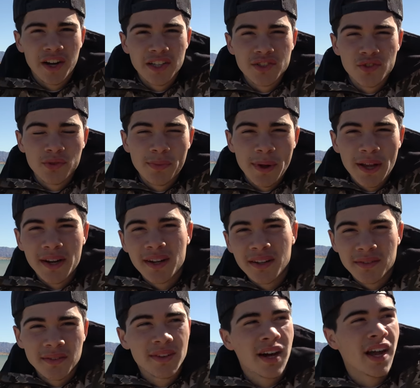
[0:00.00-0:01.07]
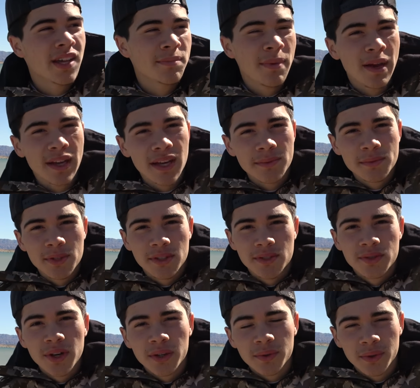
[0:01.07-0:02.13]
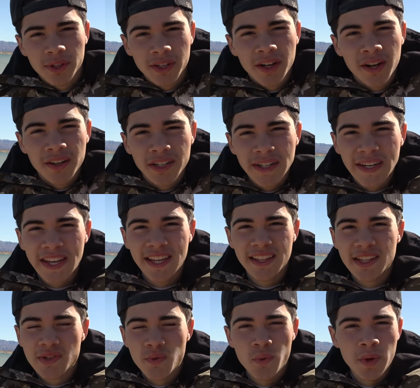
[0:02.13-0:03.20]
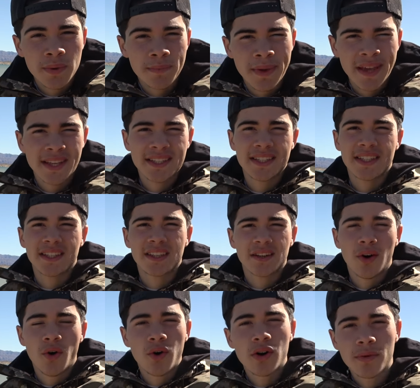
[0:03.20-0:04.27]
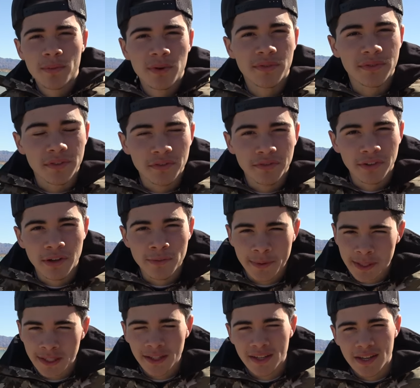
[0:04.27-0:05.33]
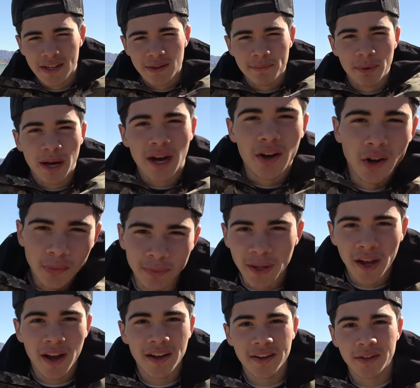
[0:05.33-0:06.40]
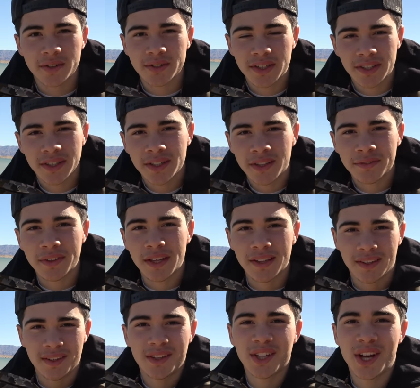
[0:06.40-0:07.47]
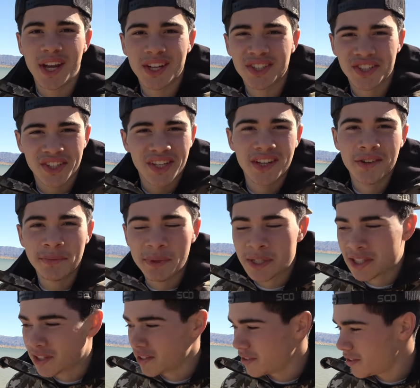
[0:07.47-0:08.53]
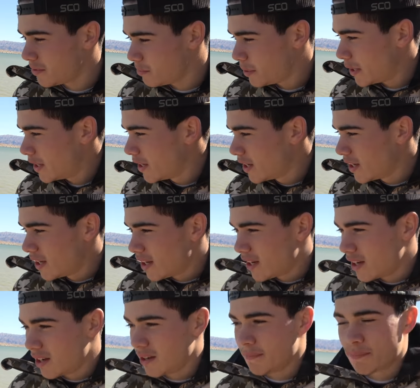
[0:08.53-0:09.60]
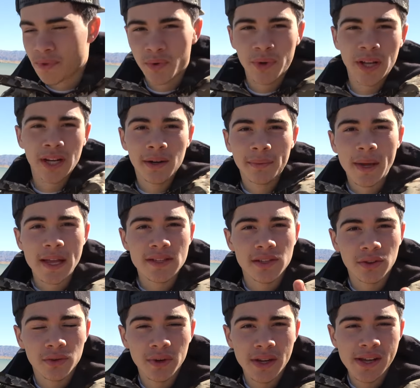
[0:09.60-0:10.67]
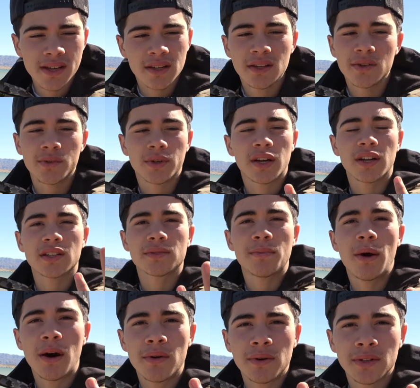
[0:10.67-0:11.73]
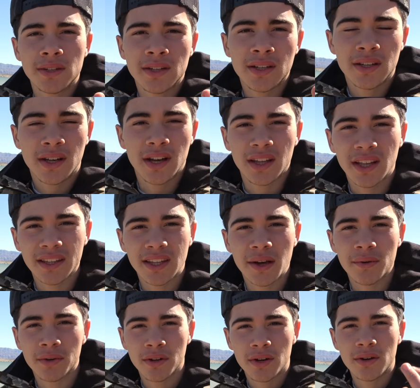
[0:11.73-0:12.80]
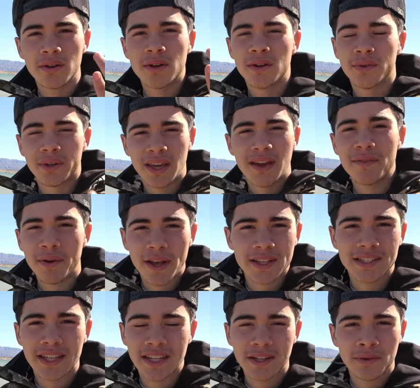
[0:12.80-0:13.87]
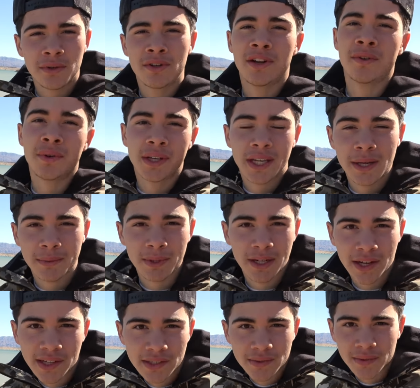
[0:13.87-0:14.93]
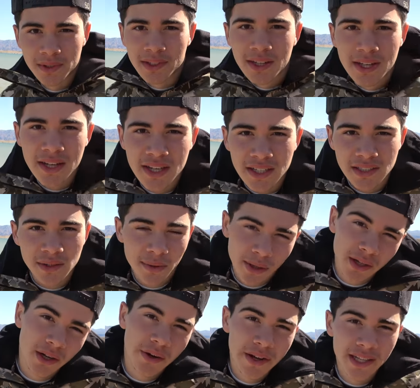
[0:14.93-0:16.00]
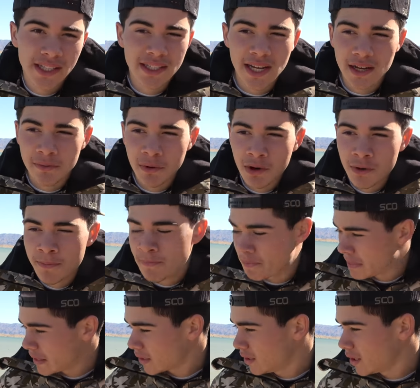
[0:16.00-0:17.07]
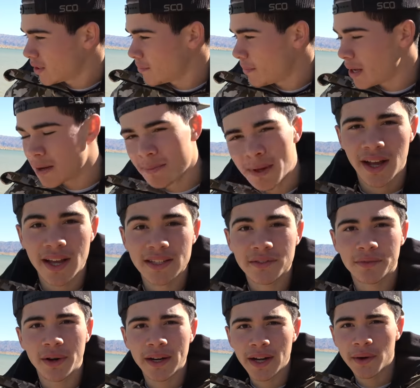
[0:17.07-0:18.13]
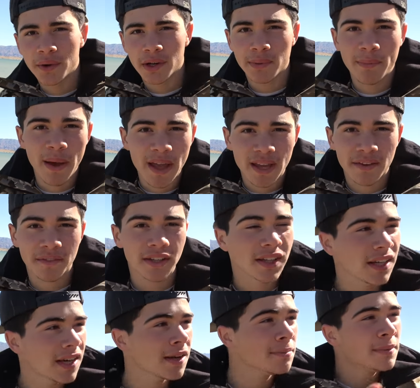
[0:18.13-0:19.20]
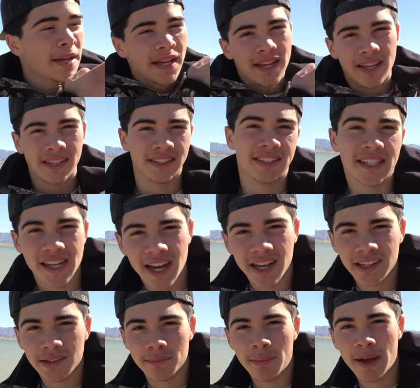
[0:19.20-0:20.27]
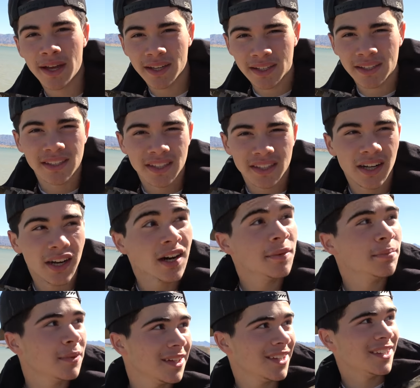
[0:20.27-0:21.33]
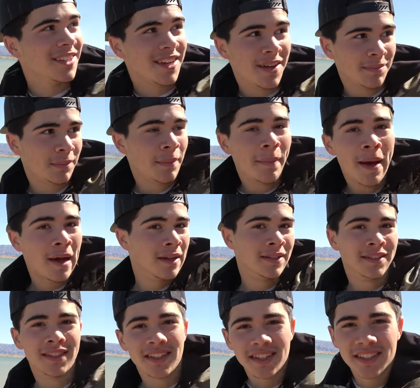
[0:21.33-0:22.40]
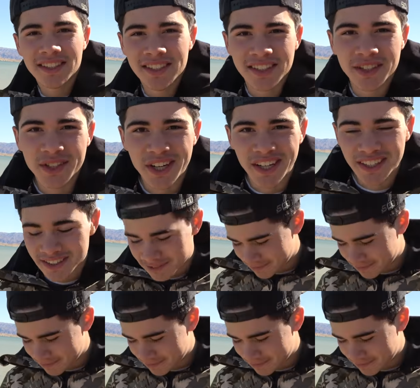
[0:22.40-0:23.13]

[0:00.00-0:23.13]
right so we're about to hike back up to the truck we're gonna call it a day this wind makes it horrible for filming but I hope the audio is good enough that you can actually hear me clearly but um, we ended up catching three we caught a small one. I let that one go. We gave away a skinny one and we kept a nice one. So we're gonna go ahead and take them home, cook them up. As of right now, we're gonna pack everything up and get hiking back up the, up the mountain to the truck.